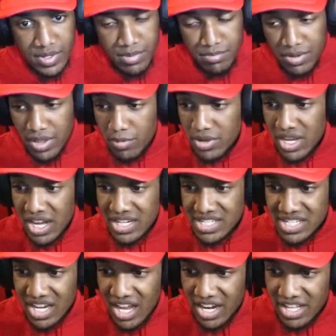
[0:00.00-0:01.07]
But then we got
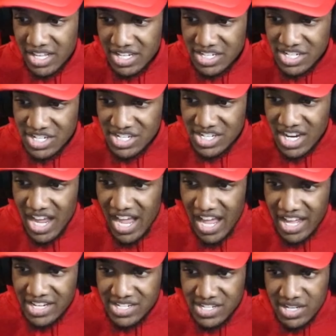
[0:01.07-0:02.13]
Sonic and
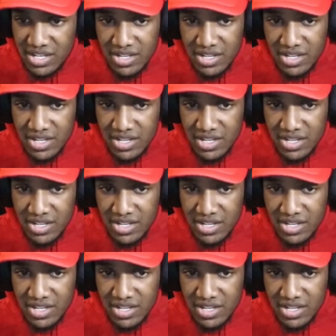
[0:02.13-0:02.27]
Shads.